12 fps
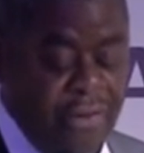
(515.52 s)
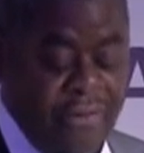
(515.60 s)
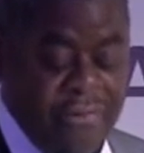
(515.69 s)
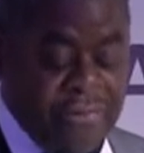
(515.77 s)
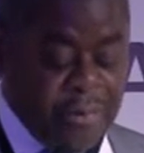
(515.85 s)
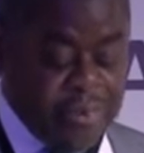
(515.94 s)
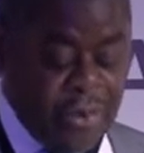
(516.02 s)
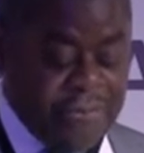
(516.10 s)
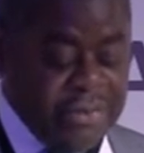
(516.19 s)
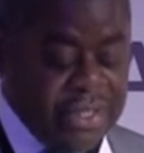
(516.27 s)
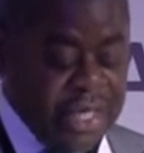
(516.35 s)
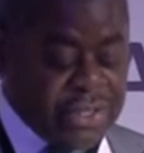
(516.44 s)

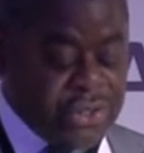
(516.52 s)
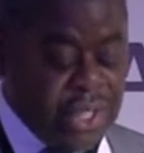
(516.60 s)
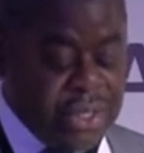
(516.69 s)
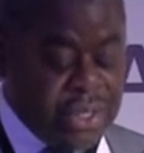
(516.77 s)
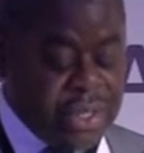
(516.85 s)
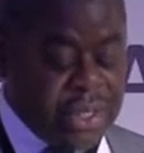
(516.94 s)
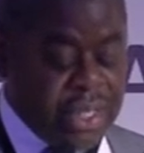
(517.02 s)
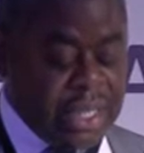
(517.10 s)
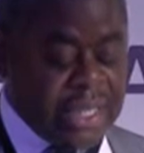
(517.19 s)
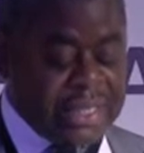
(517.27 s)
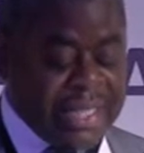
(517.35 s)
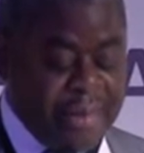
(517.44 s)
For-profit exchanges can
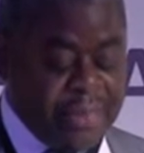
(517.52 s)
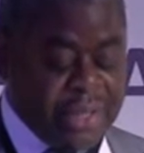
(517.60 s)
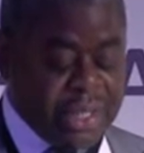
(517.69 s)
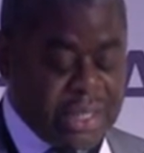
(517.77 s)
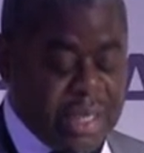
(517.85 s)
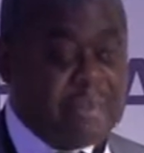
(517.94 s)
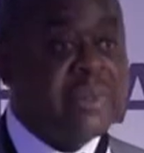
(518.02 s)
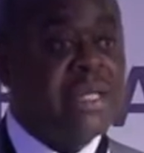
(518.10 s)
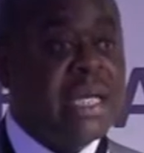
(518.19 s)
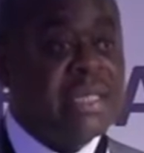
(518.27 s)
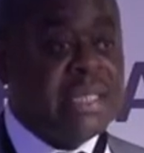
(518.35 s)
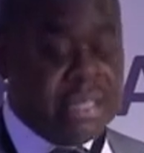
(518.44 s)
establish a
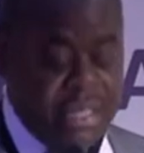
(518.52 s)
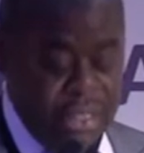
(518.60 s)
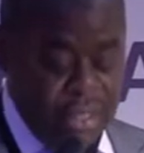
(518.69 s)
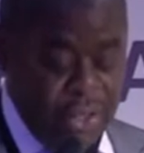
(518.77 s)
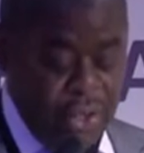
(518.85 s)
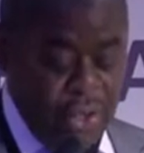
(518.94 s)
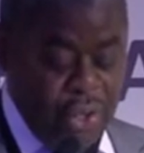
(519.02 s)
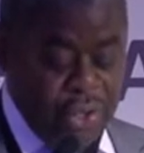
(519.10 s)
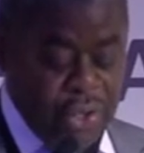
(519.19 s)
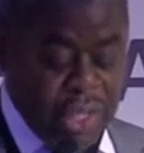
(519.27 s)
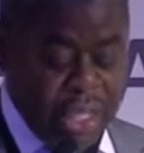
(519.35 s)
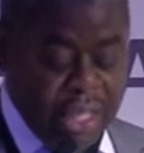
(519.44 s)
separate entity
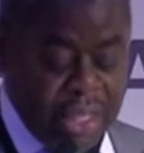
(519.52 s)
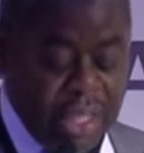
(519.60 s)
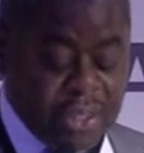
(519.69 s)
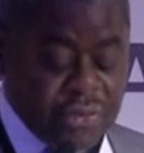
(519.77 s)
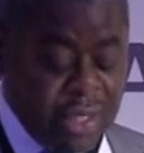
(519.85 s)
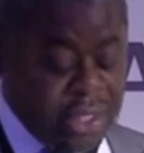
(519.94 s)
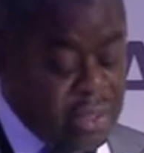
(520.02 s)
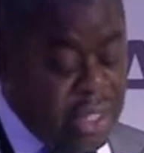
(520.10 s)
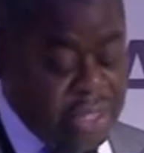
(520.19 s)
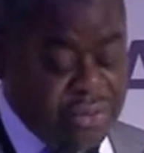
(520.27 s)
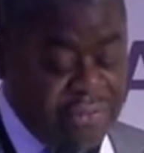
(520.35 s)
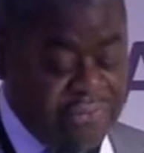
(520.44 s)
to conduct
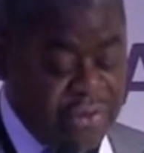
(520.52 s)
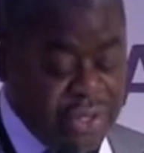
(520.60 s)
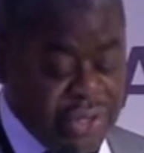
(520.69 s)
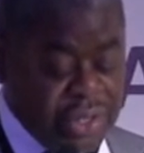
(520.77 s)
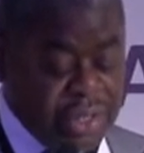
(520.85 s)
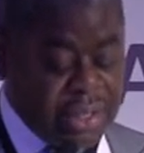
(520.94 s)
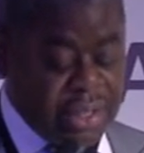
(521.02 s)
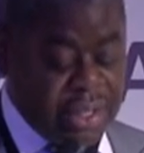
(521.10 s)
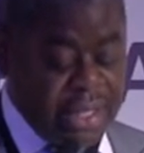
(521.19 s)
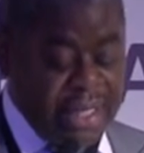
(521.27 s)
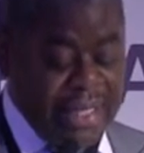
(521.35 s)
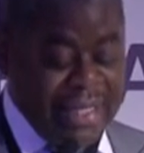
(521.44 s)
regulatory functions,
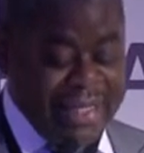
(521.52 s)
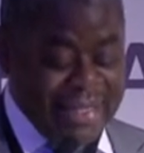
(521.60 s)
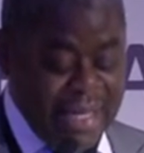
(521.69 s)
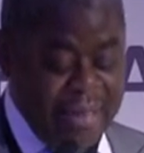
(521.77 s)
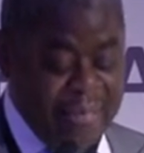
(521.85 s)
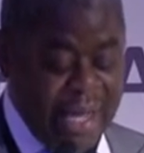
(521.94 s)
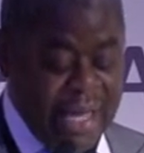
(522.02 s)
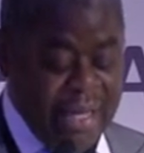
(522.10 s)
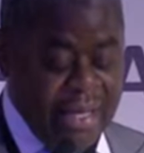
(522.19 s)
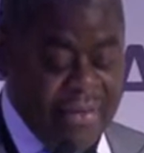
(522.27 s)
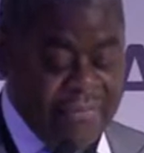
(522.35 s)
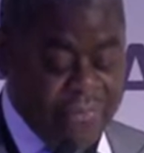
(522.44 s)

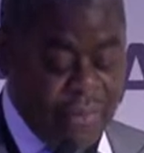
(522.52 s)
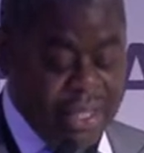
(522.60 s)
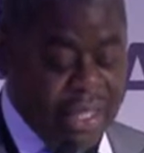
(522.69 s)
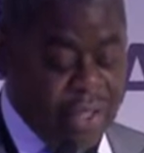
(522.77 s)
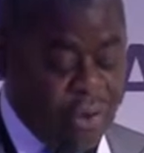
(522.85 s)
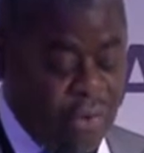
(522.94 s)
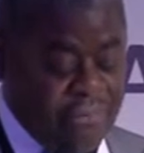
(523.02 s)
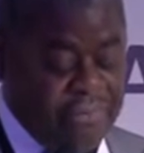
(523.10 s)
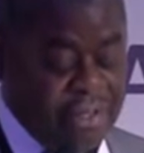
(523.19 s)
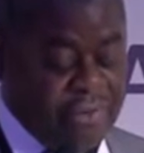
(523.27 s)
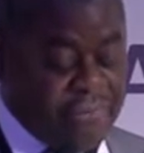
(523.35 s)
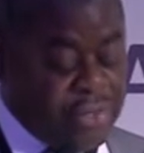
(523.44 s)
thereby avoiding
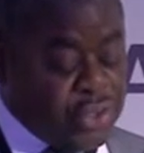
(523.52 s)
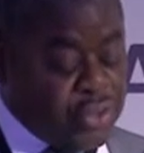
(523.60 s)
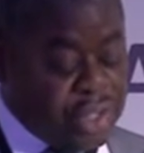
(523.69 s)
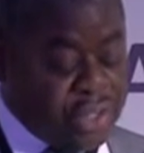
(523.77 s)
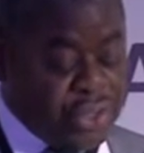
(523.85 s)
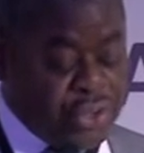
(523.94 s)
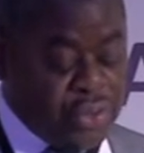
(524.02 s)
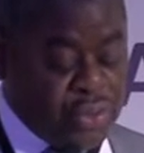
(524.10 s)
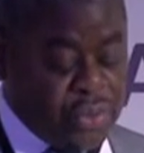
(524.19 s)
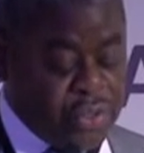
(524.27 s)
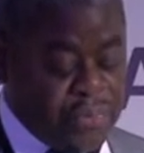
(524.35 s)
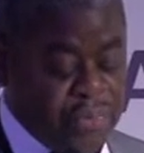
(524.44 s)
conflict of interest
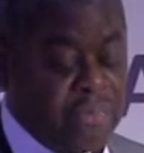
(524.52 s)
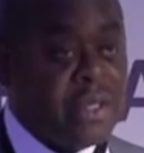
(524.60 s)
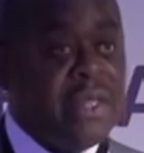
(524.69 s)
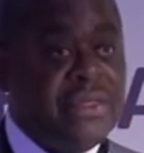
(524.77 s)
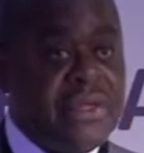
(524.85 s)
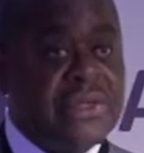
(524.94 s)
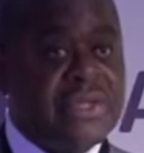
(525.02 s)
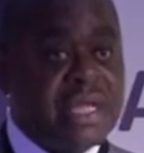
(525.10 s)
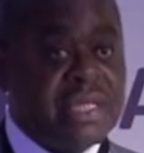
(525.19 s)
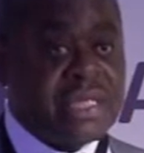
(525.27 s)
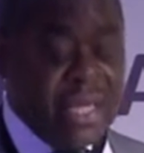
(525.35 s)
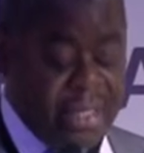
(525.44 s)
issues. This
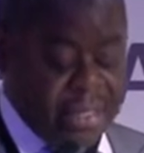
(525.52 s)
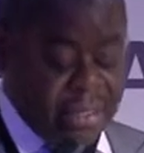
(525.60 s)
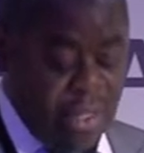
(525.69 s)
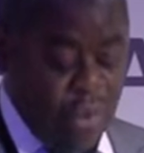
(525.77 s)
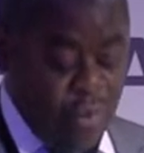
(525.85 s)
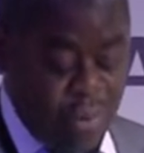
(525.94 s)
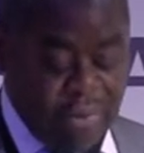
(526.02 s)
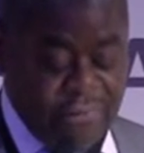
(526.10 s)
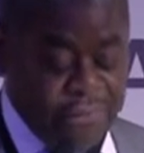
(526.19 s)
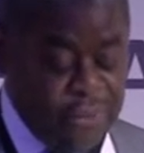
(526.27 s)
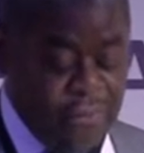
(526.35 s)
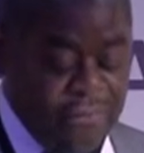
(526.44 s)
can take one
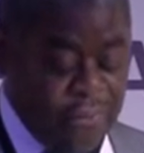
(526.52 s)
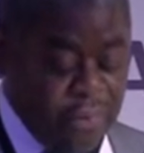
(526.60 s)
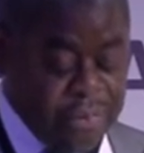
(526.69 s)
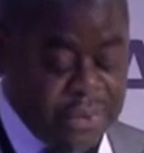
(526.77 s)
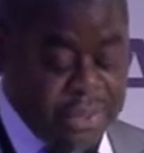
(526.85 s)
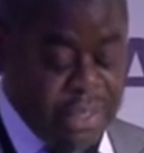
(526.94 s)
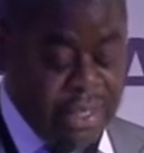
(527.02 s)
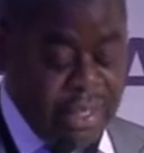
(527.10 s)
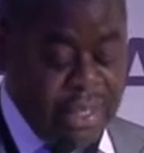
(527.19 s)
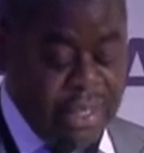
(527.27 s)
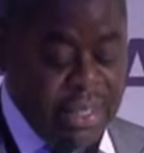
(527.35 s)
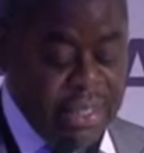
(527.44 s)
of two forms,
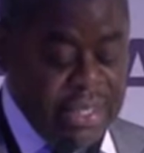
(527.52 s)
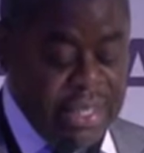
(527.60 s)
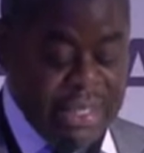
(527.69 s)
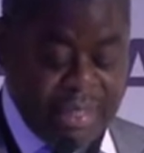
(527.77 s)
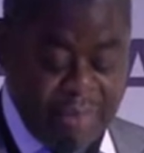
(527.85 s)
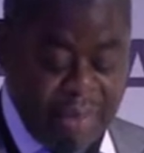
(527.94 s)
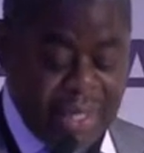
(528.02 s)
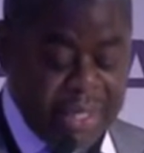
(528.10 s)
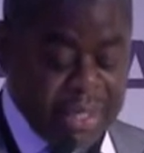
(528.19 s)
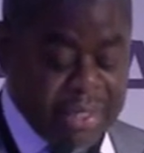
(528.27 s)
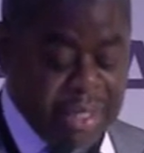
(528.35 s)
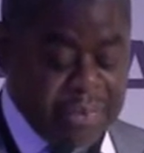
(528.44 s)
the
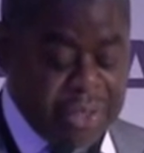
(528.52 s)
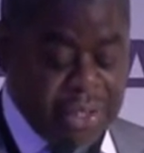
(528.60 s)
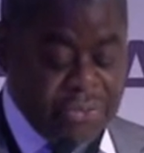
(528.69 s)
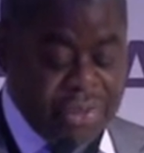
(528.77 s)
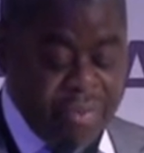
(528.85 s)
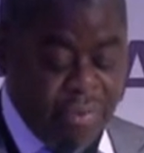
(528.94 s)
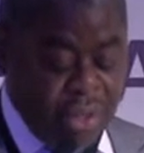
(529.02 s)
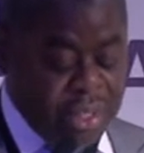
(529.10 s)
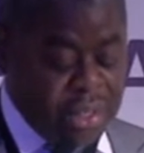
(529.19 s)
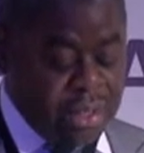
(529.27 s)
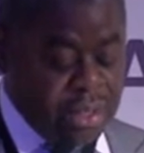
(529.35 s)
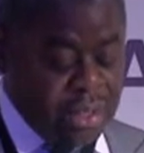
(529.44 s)
independent subsidiary model,